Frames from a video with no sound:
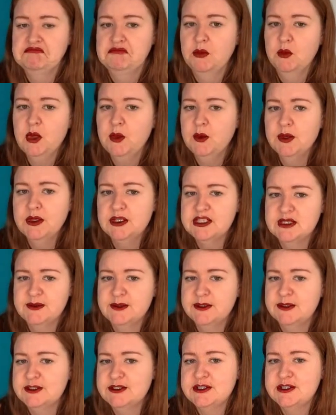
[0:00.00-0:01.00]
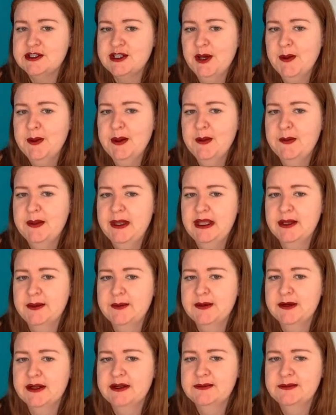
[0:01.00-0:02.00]
We weren't supposed to stop in
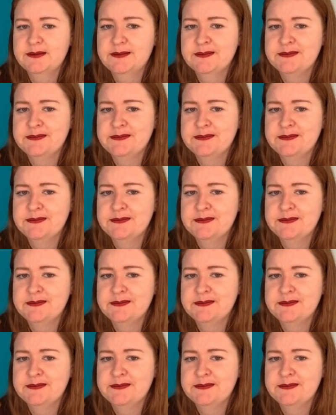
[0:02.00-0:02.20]
Peterborough.